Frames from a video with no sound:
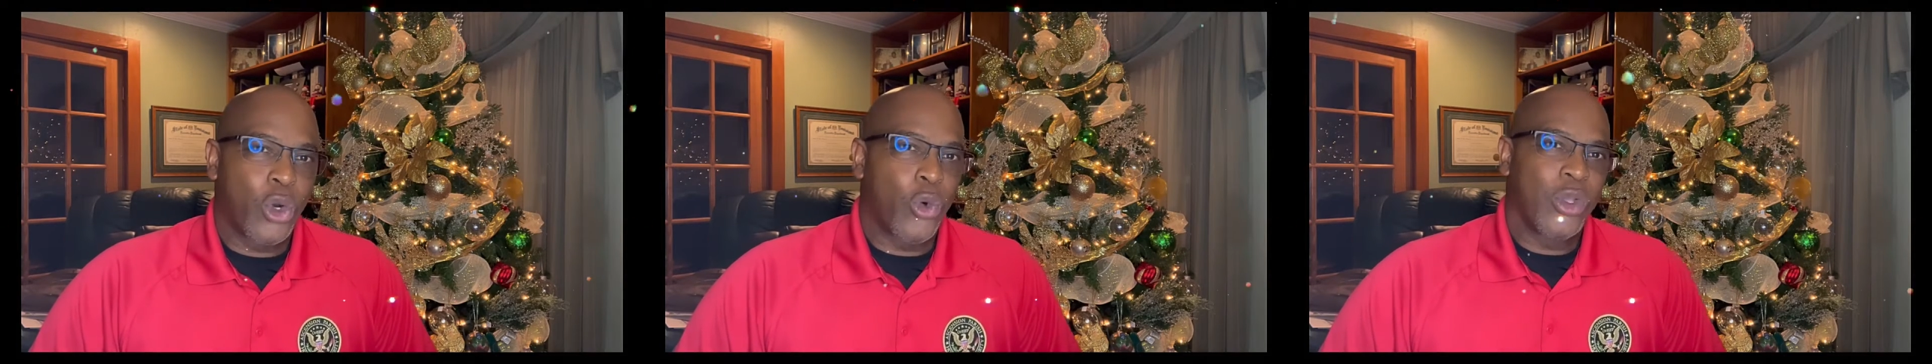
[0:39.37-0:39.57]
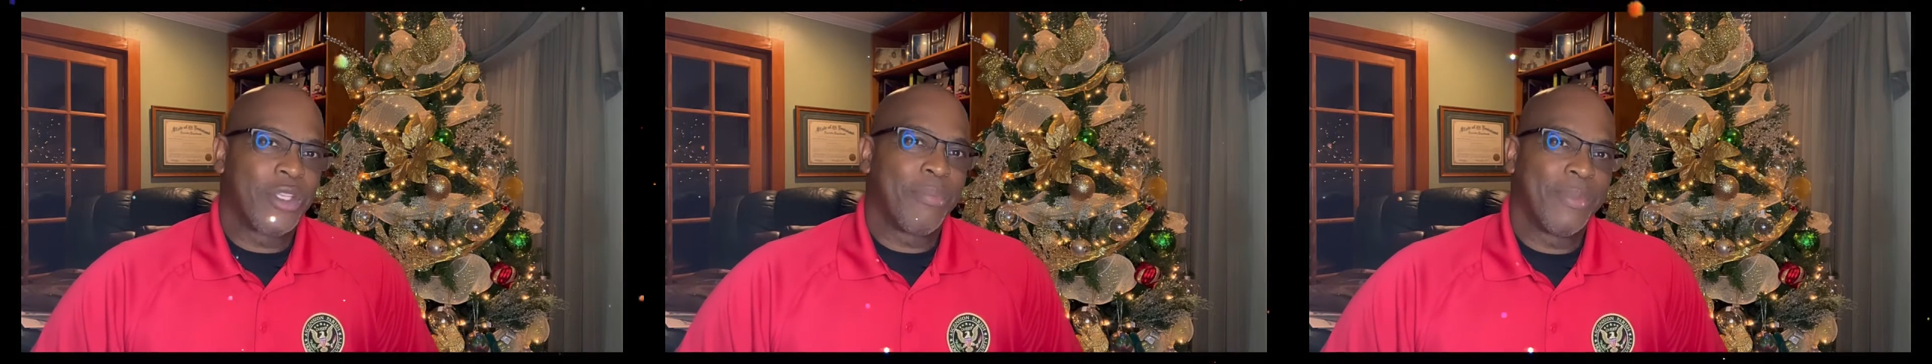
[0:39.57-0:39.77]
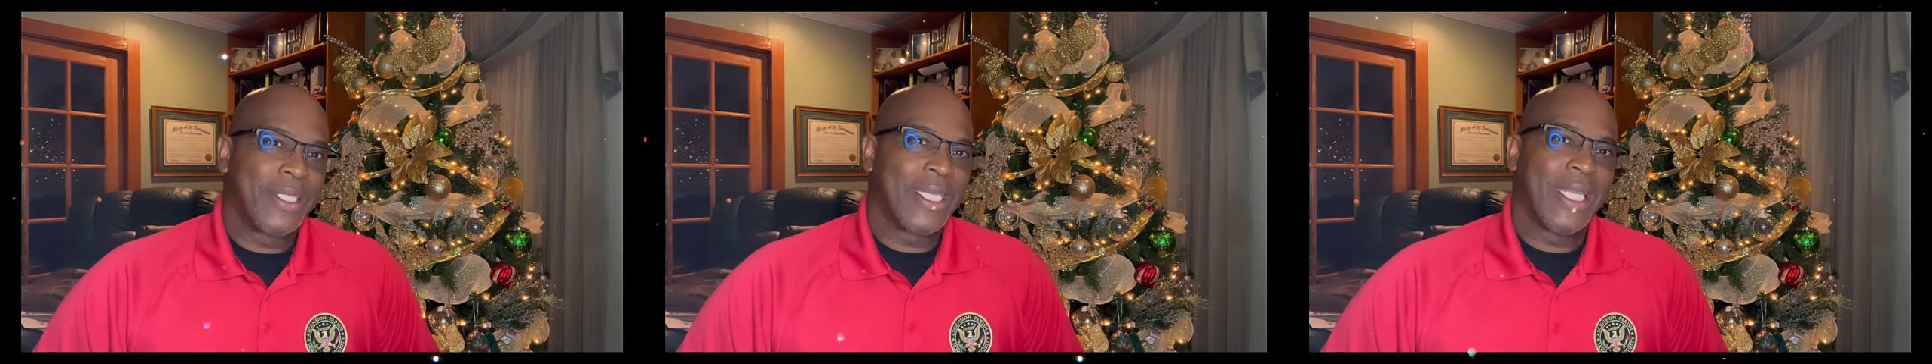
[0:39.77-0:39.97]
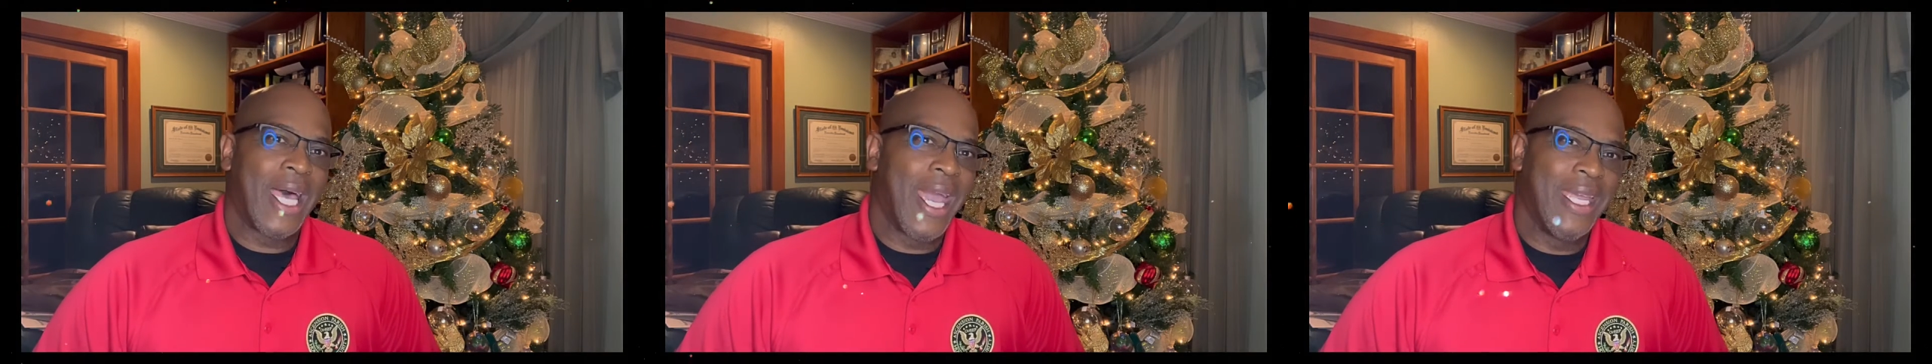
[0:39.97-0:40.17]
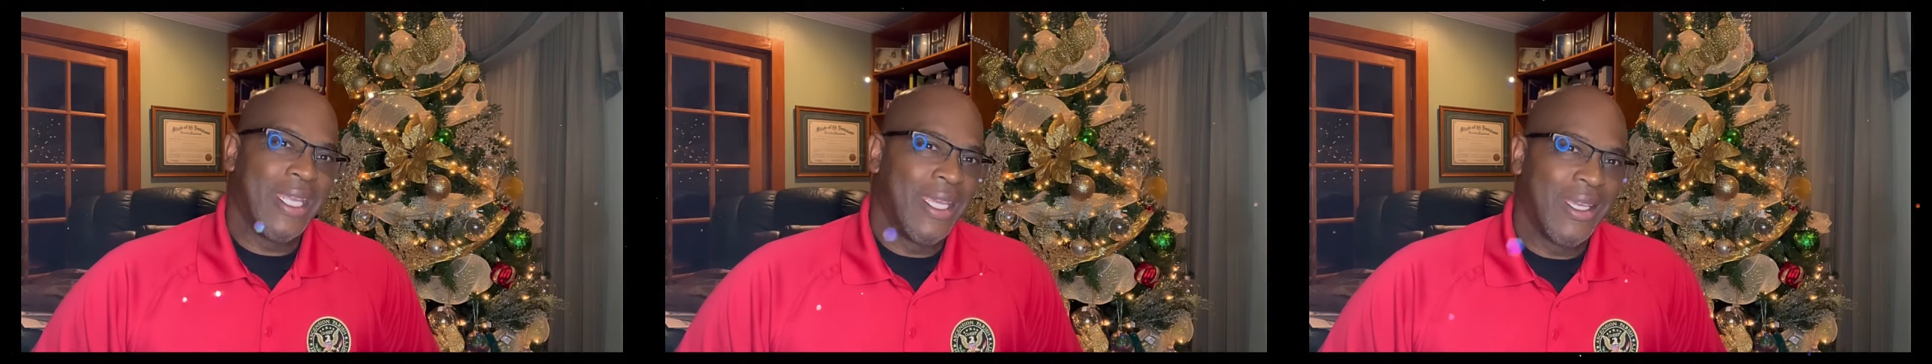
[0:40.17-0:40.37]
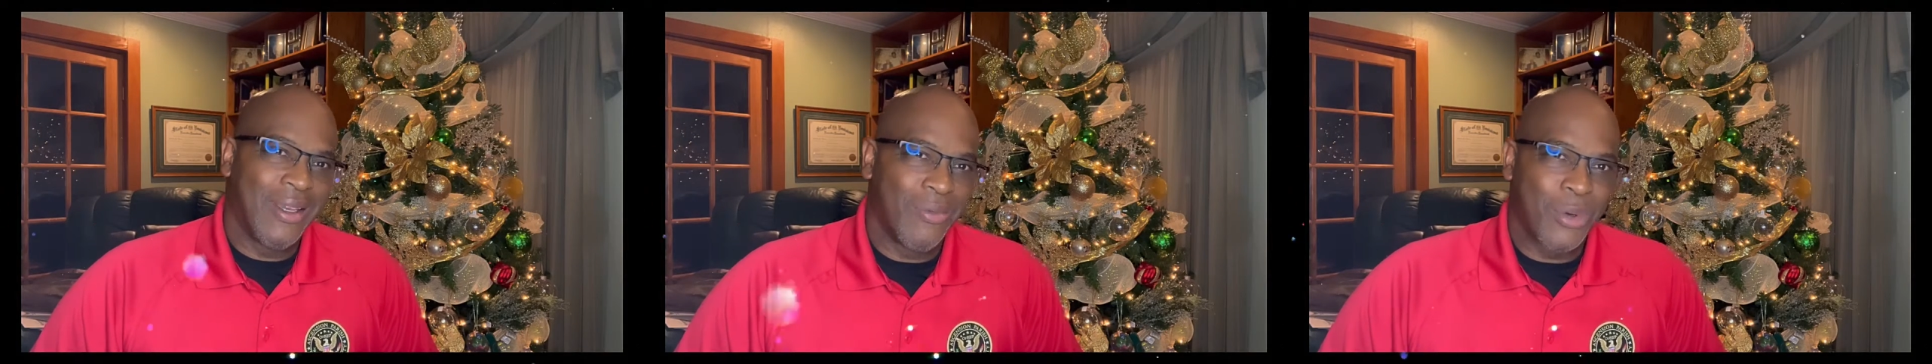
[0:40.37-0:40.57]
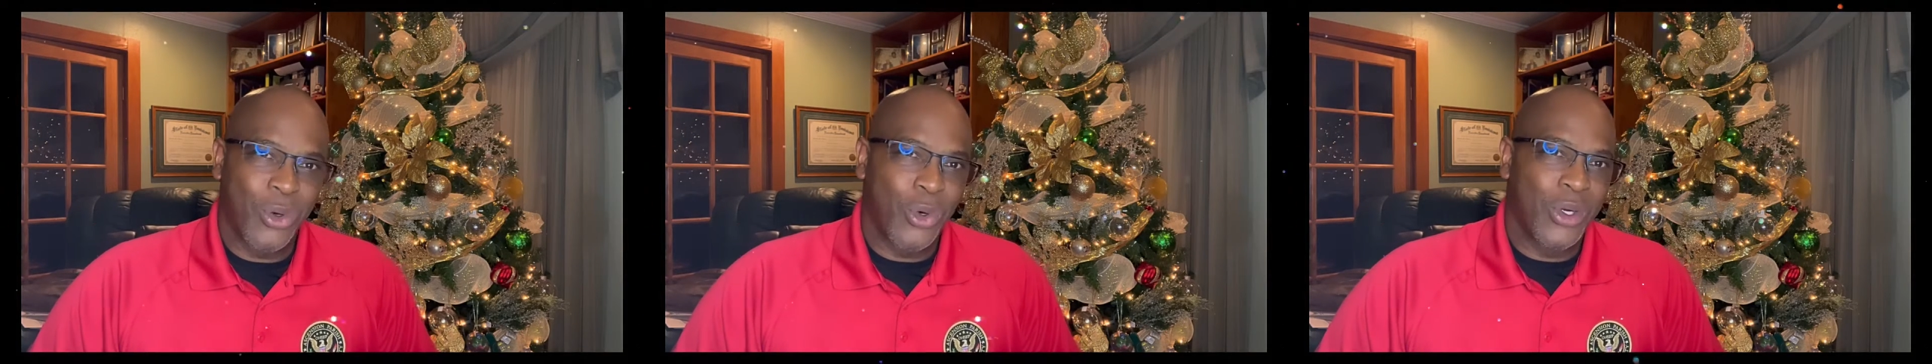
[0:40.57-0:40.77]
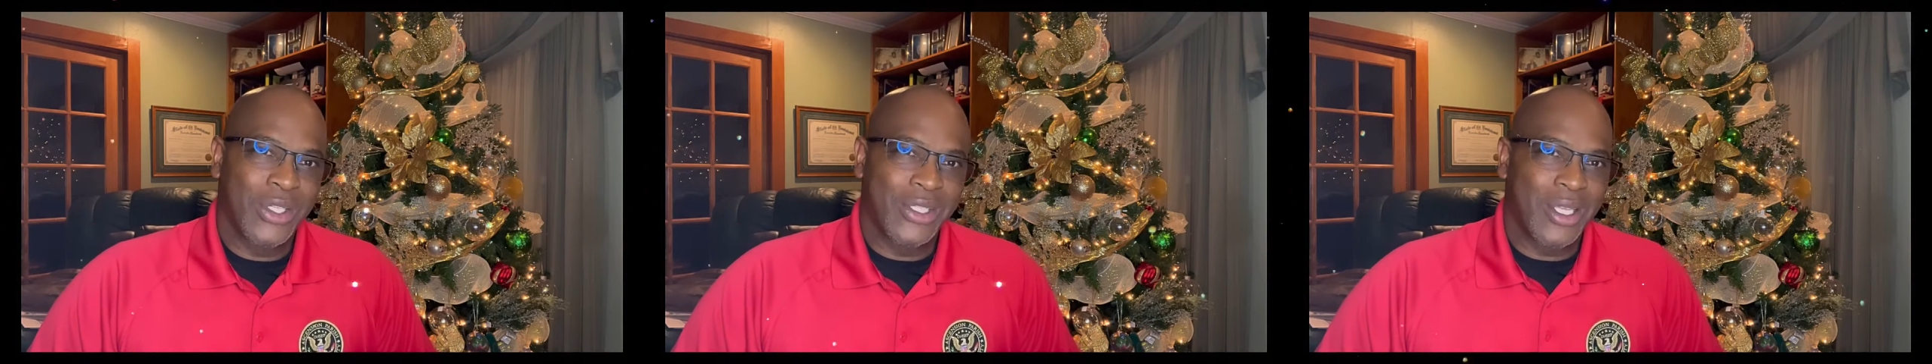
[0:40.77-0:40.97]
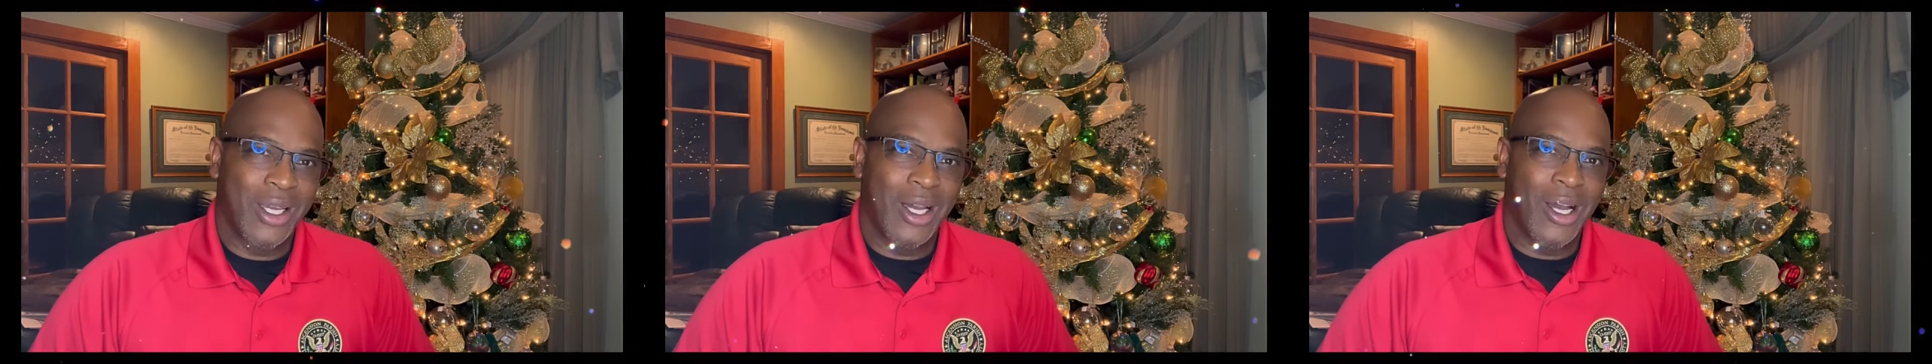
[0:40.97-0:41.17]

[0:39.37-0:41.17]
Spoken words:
Christmas lighting. Of course,